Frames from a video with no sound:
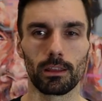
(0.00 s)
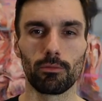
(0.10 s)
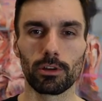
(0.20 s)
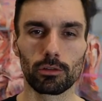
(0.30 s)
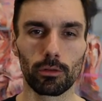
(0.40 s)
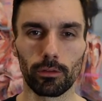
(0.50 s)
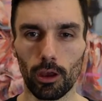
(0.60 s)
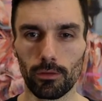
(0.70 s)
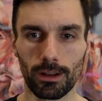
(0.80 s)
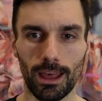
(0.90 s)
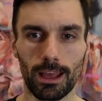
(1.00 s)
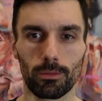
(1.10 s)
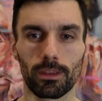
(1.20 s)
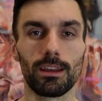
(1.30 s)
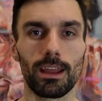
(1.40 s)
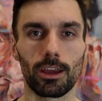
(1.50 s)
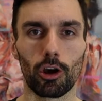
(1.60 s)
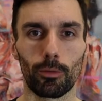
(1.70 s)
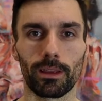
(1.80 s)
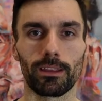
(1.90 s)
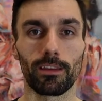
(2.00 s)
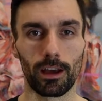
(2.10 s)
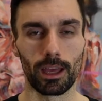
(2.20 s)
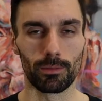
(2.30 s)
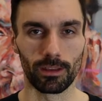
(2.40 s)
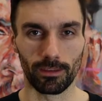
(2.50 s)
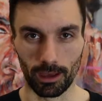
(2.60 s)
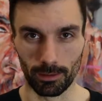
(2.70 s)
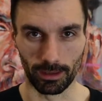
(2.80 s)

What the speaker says: The original is overlaid with a near copy time and time